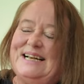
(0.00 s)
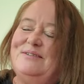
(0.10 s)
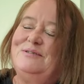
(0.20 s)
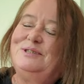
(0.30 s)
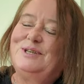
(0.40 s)

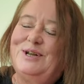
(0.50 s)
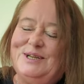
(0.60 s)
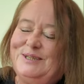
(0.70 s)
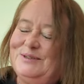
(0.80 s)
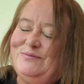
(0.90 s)
and it's going
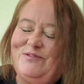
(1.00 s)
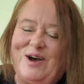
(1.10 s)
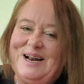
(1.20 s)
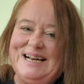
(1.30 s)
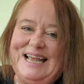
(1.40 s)
to
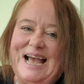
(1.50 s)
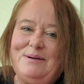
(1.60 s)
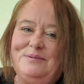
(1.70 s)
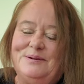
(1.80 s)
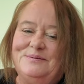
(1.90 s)
finally
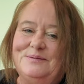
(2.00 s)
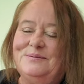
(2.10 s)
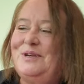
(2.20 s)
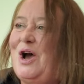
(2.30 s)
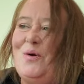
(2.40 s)
happen.
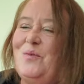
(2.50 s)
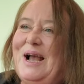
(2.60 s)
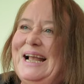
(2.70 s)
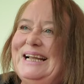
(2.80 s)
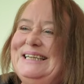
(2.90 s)
Can't
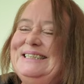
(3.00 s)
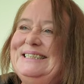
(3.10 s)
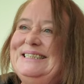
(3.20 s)
wait.